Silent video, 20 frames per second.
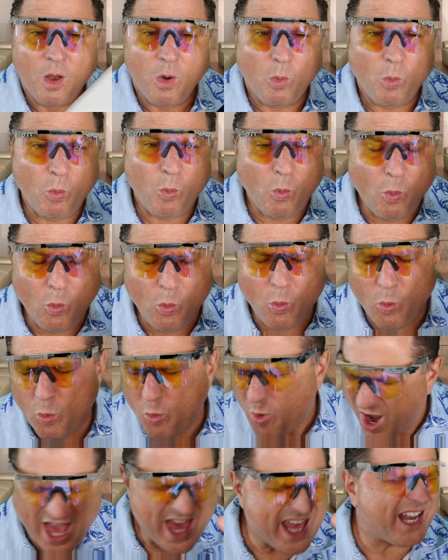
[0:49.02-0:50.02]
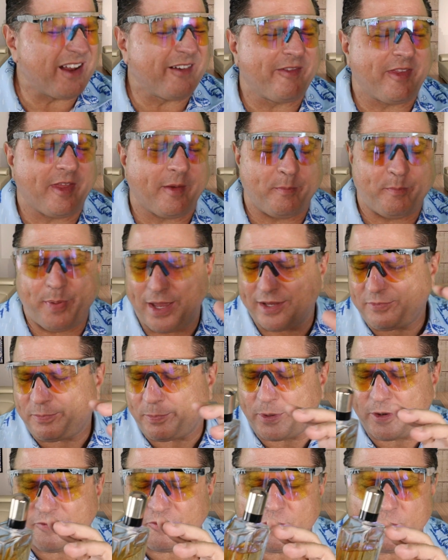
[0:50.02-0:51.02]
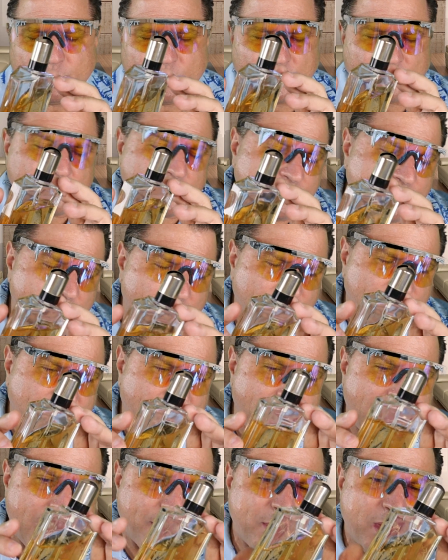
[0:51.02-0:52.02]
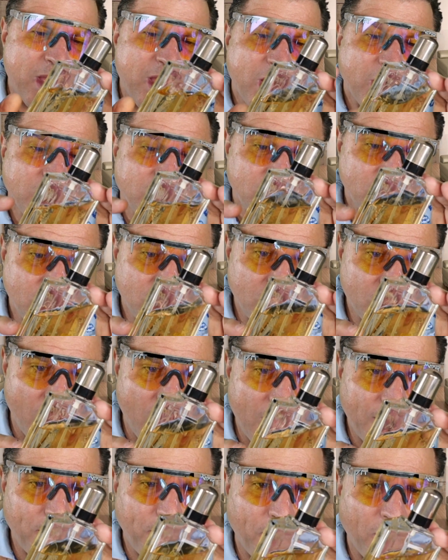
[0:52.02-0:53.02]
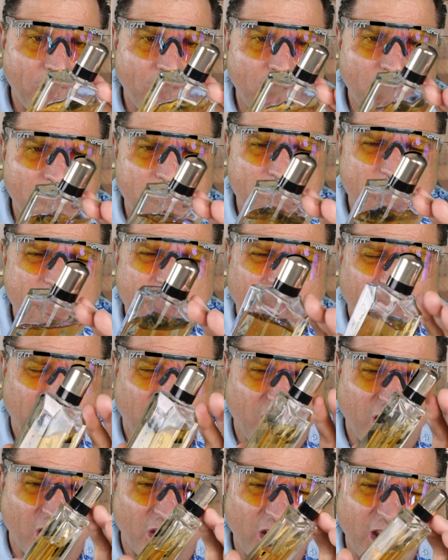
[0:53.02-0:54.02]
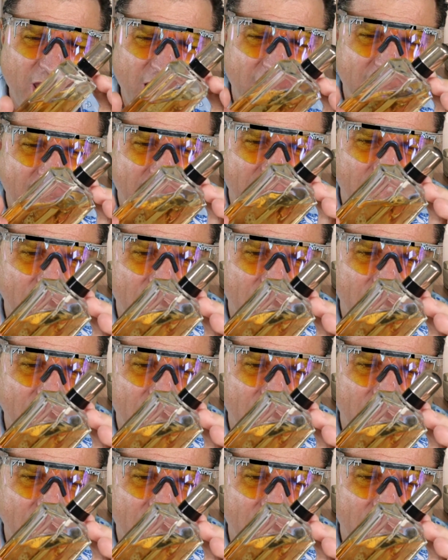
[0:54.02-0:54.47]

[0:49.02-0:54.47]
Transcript: One of the best perfumers of all time, Jean-Paul Guerlain.